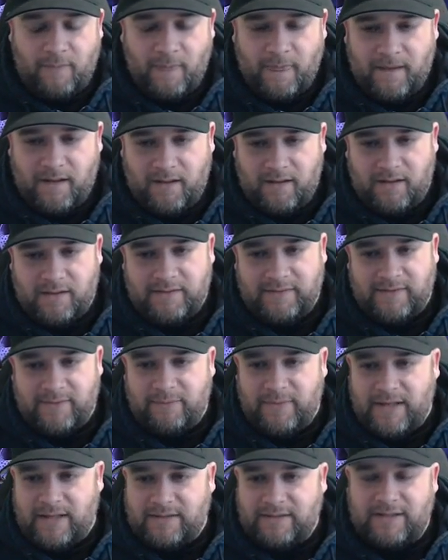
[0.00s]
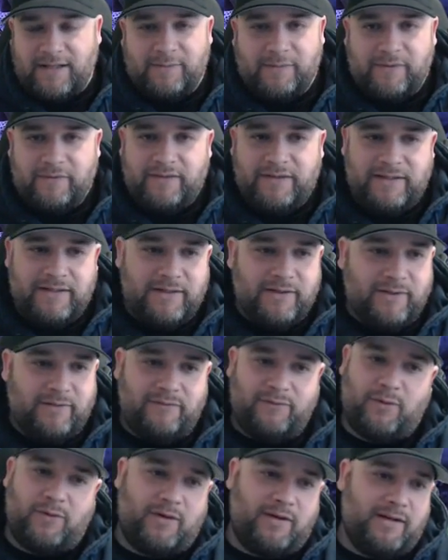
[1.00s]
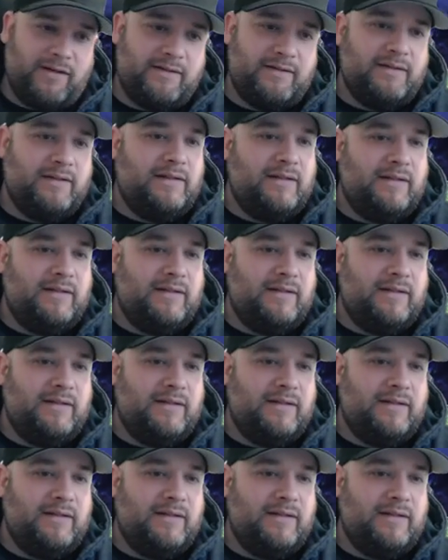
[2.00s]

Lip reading: Just a bad time of year for it.